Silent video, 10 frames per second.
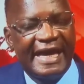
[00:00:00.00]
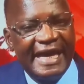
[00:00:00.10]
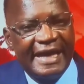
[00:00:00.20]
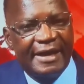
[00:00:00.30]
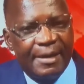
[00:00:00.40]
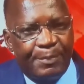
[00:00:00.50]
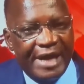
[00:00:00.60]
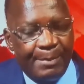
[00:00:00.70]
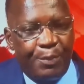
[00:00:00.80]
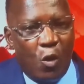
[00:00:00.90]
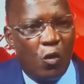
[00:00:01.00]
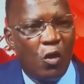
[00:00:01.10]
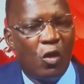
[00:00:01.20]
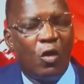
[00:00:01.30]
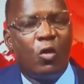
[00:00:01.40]
in the people
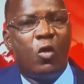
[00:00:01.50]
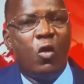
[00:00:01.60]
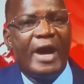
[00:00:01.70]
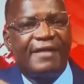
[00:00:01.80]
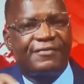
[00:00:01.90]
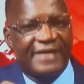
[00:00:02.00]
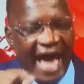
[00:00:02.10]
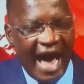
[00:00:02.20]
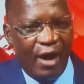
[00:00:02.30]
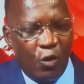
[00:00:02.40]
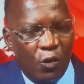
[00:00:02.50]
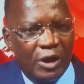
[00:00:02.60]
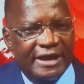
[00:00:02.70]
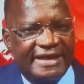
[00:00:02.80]
who have now